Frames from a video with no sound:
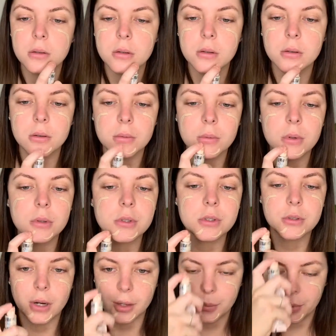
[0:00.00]
Do one
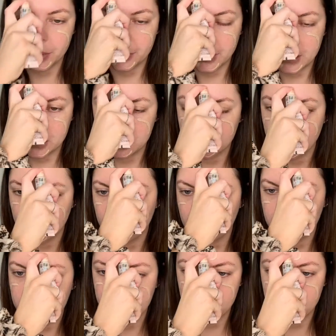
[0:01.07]
stripe on each side.